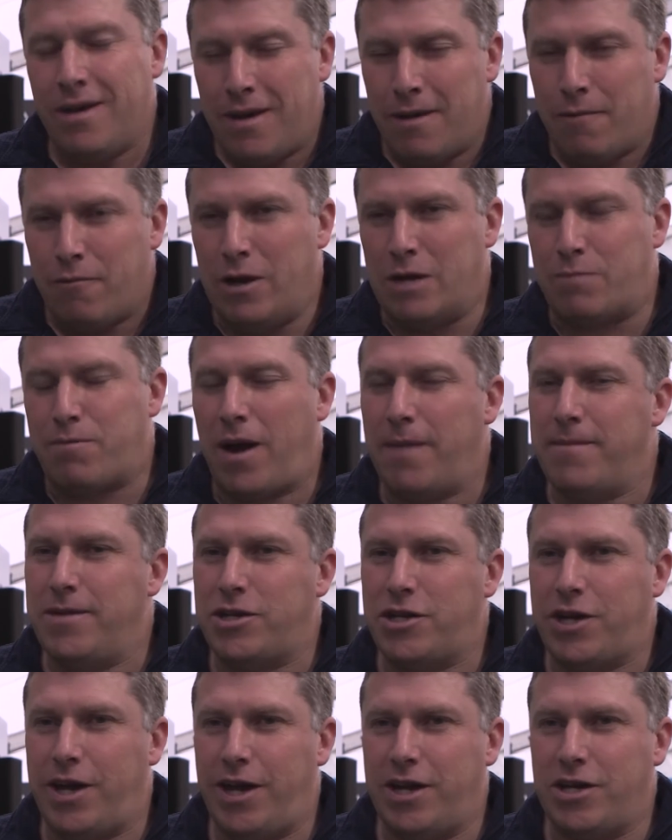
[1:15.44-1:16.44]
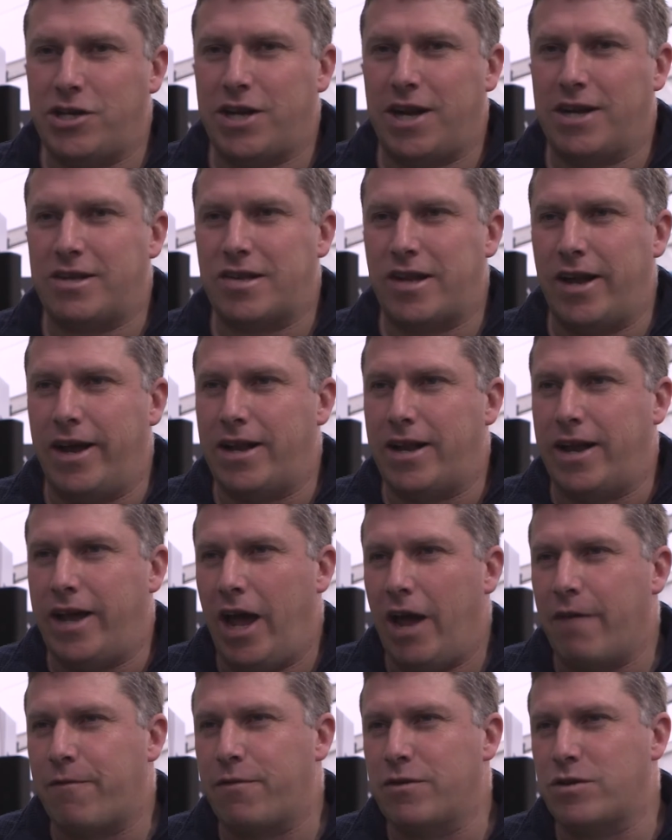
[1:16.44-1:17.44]
We'll probably change that slightly.
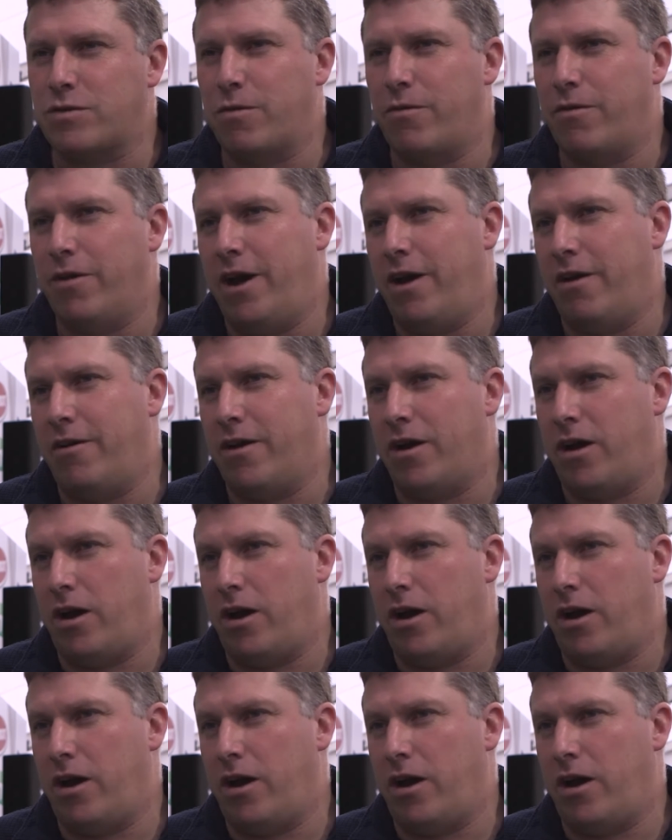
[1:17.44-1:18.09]
Heifers were reared